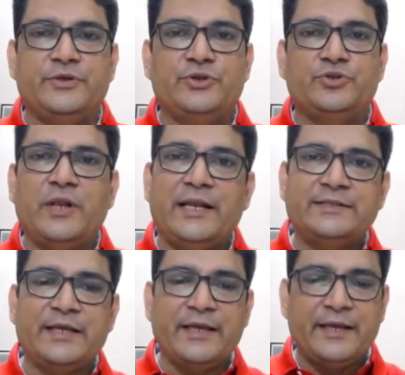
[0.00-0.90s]
So
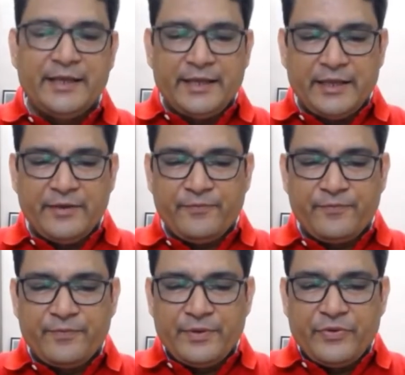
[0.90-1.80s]
let's say
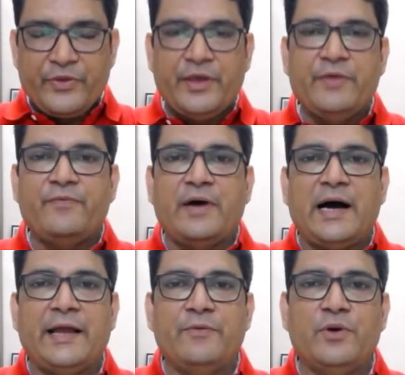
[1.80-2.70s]
if
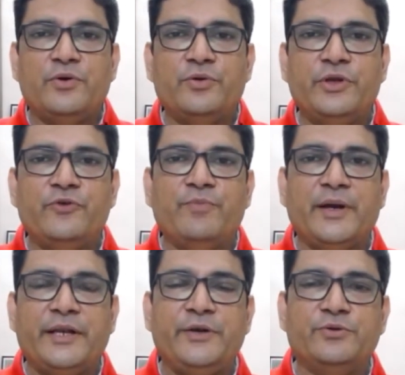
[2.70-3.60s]
I want to give
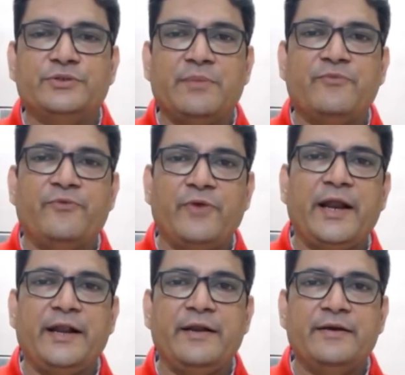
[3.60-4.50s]
money to some
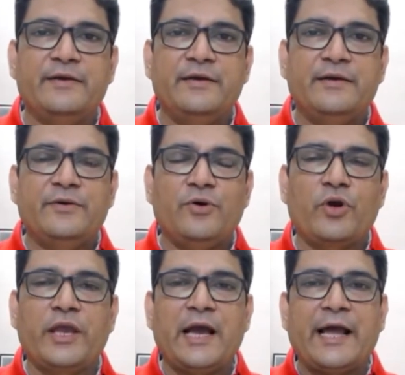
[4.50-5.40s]
friend,
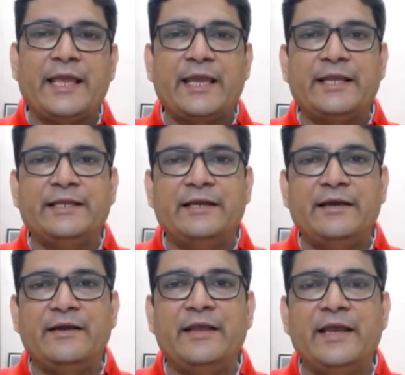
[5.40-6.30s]
okay, I can
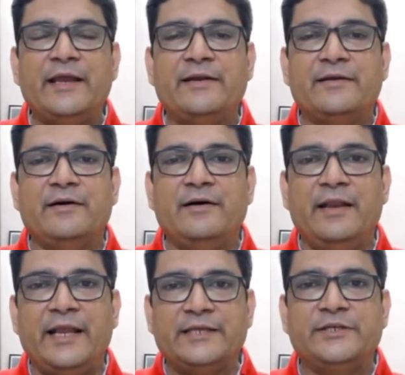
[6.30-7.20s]
create a
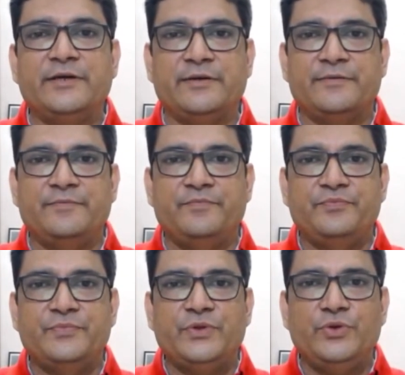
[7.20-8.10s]
ledger
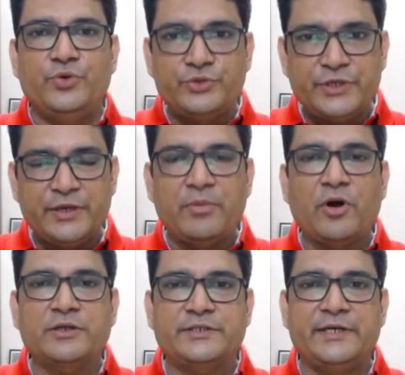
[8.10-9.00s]
using
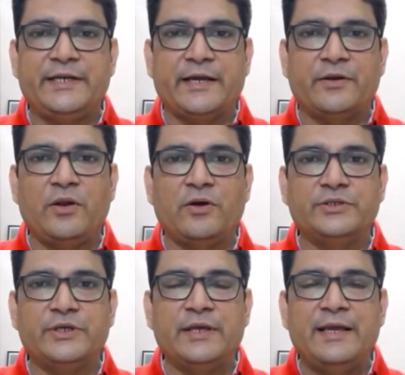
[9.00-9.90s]
blockchain
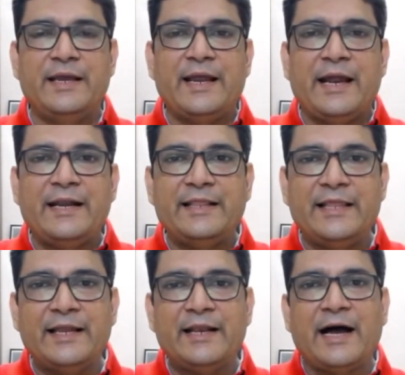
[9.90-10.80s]
technology, and
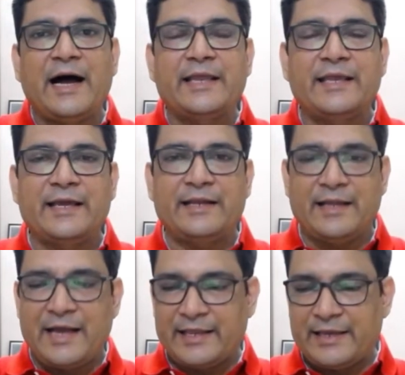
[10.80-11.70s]
then I
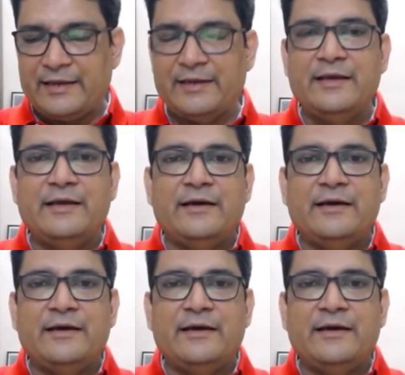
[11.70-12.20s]
can